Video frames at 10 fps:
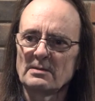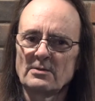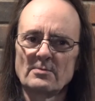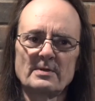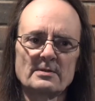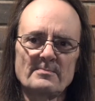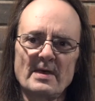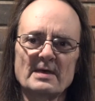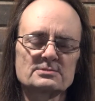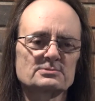little bit of the
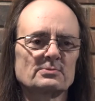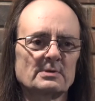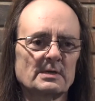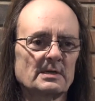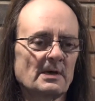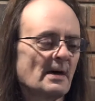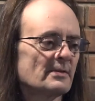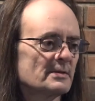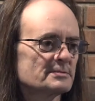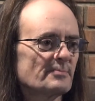backstory on
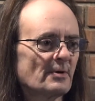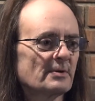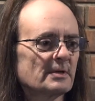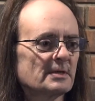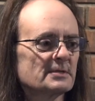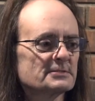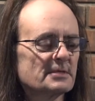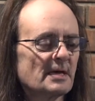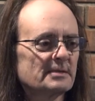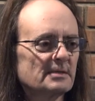this boat is
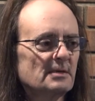that